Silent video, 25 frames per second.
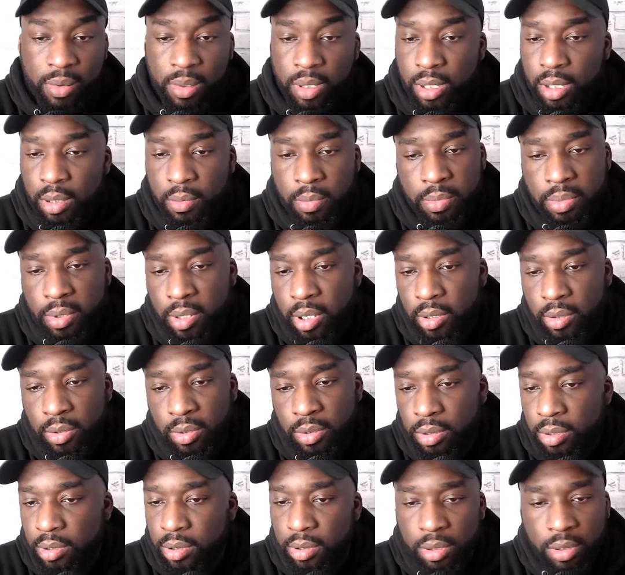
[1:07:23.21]
Oh, bro.
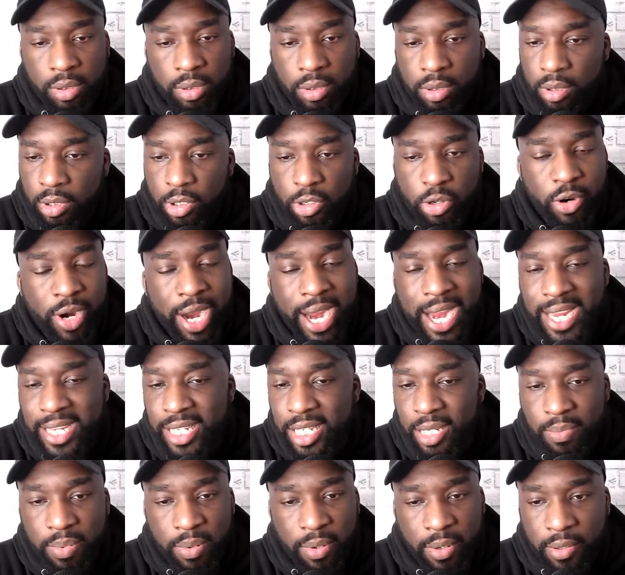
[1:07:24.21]

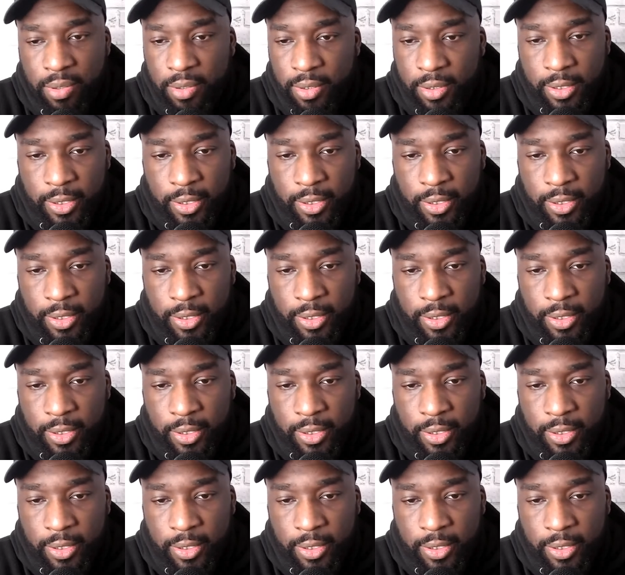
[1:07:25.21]
Crazy, bro.